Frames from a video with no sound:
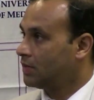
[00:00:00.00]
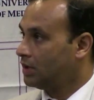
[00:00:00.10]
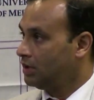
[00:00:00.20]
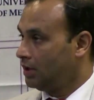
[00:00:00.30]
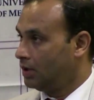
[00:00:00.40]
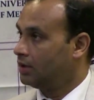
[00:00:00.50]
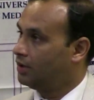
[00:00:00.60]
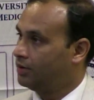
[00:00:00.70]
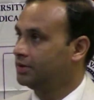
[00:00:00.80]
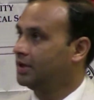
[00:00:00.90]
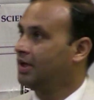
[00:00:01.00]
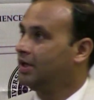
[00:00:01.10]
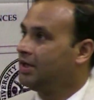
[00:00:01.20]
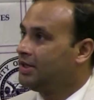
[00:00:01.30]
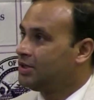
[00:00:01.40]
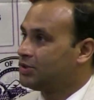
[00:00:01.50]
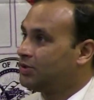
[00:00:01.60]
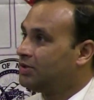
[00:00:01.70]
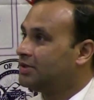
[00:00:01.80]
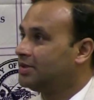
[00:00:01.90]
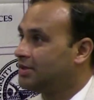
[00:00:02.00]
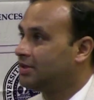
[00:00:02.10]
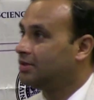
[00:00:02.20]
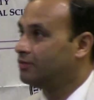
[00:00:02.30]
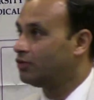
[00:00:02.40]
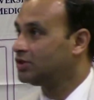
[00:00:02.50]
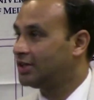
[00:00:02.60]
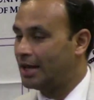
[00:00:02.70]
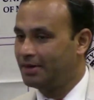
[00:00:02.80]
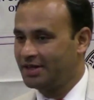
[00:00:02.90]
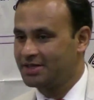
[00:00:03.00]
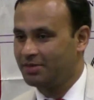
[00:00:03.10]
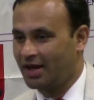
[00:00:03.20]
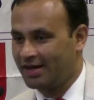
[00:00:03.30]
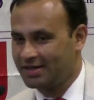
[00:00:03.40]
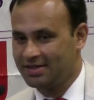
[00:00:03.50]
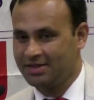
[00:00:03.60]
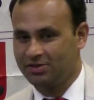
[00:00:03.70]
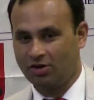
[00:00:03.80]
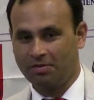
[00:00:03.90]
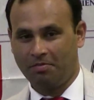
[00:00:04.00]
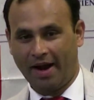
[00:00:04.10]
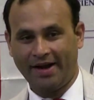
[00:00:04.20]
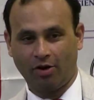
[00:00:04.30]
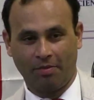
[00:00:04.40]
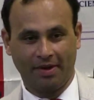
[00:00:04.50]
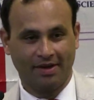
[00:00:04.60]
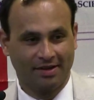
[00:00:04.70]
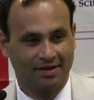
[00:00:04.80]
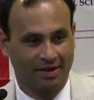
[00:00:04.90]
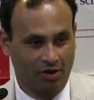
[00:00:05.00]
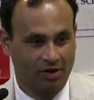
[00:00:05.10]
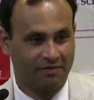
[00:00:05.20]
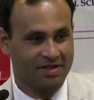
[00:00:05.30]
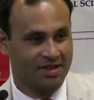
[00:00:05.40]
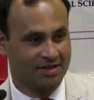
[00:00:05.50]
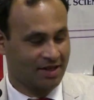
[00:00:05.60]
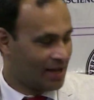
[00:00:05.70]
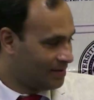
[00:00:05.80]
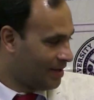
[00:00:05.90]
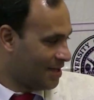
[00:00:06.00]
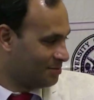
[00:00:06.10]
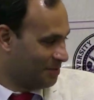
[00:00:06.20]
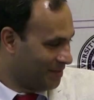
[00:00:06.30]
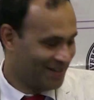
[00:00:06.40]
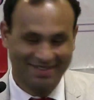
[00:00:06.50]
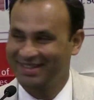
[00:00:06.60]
Yeah, no. So, what the diabetes mellitus is not my topic. A lot of discussion has been made.